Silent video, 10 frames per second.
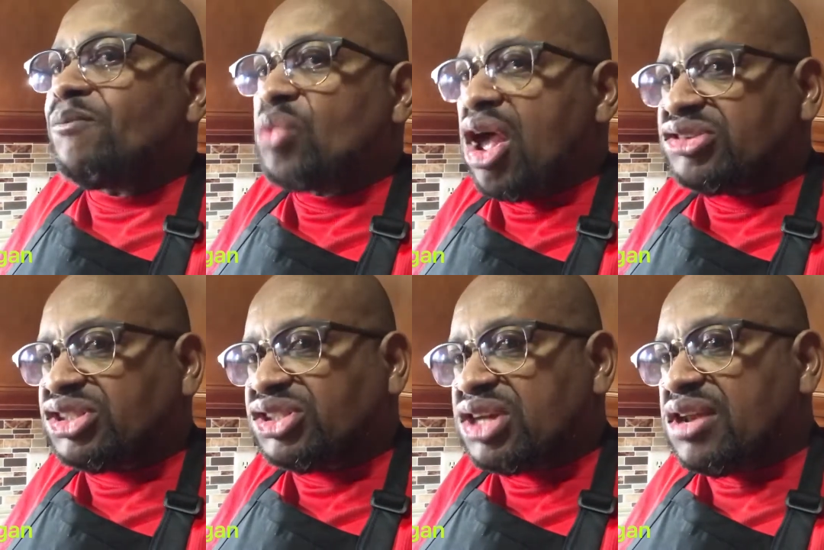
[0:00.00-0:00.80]
As I
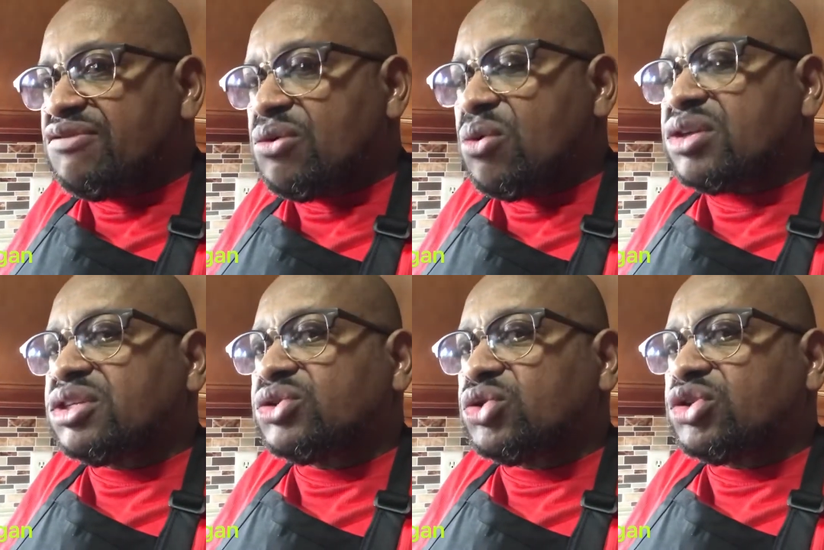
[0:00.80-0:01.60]
said, if you want the
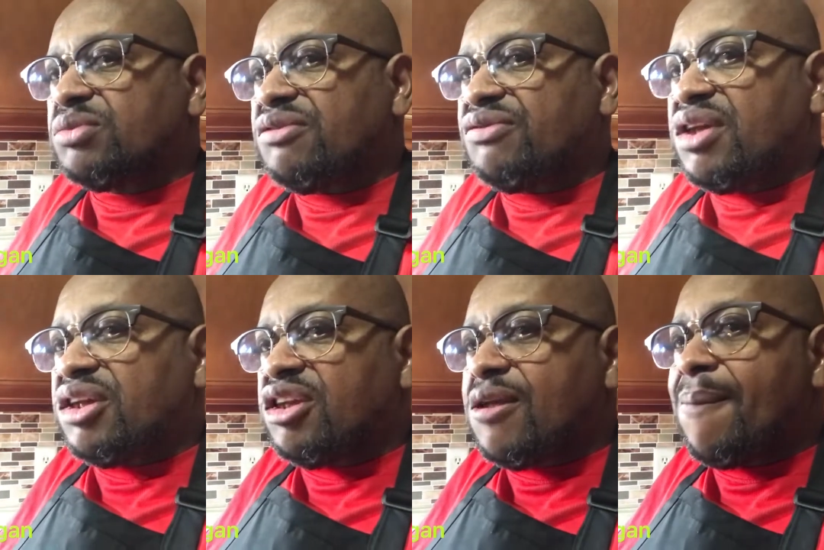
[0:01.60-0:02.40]
dough to be
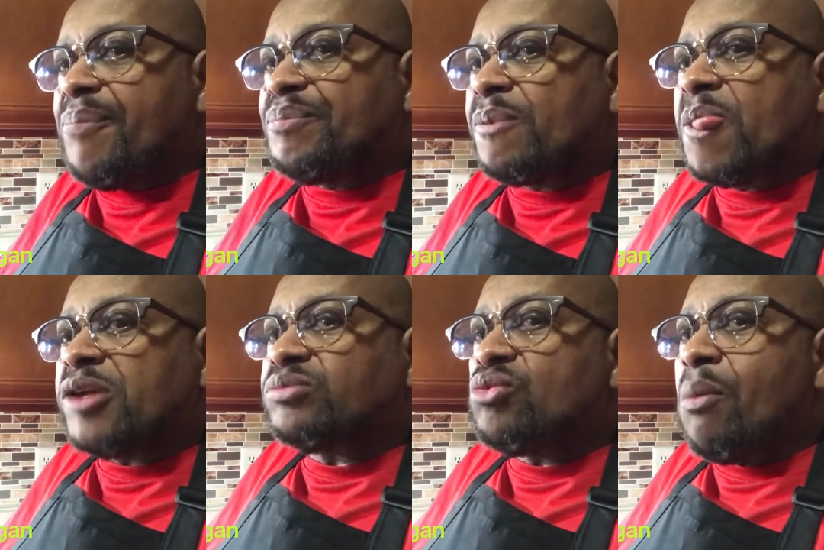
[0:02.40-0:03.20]
flaky,
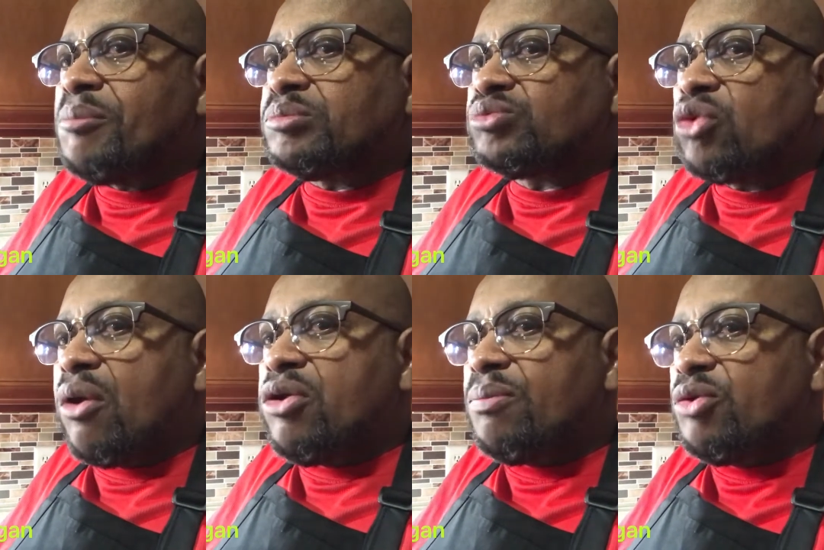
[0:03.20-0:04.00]

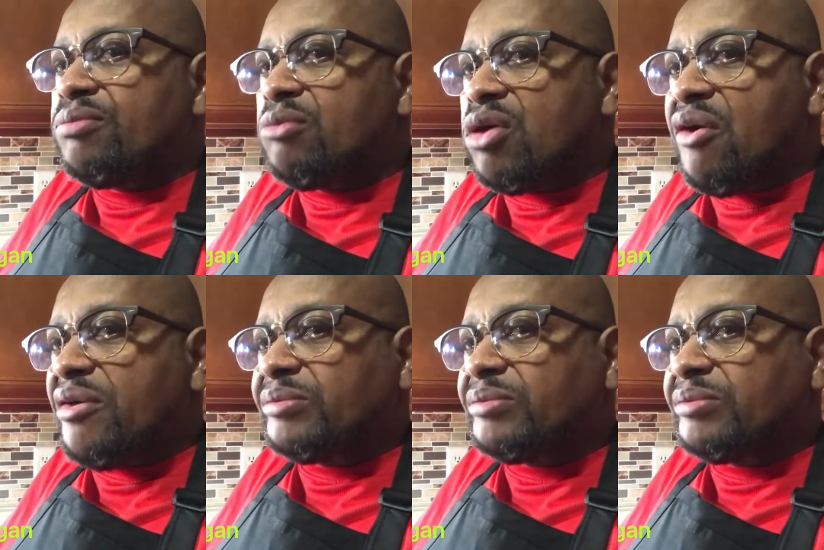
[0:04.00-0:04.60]
you put more